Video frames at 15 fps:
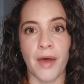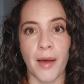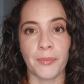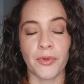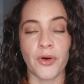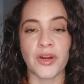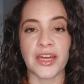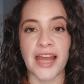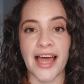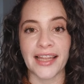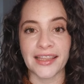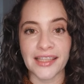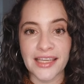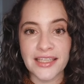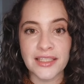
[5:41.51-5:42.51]
uploading
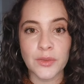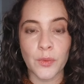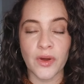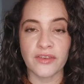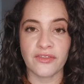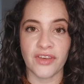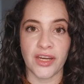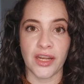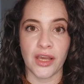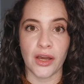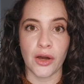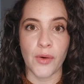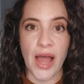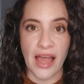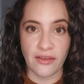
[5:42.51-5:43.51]
at least one
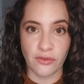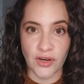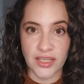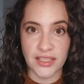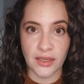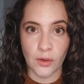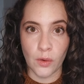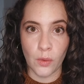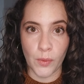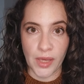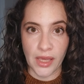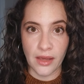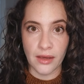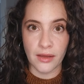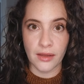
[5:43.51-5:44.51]
video every single
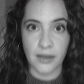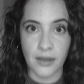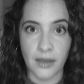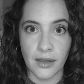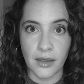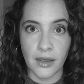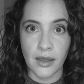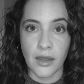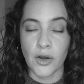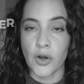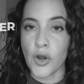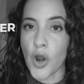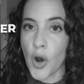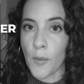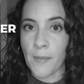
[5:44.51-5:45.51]
week,
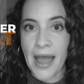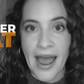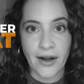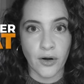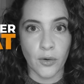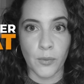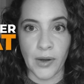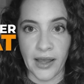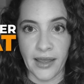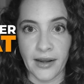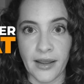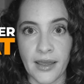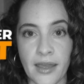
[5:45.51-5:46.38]
no matter what.